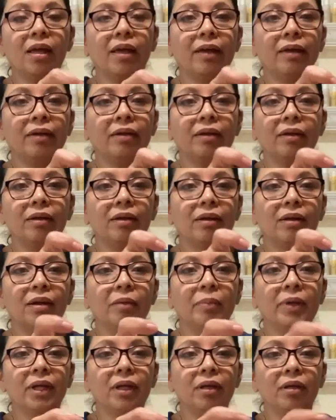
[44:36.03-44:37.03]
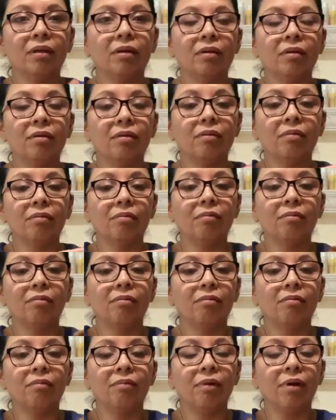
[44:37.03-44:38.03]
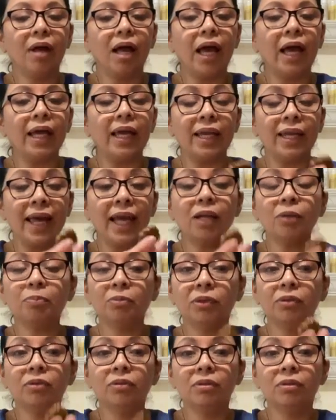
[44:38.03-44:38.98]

And I mean, I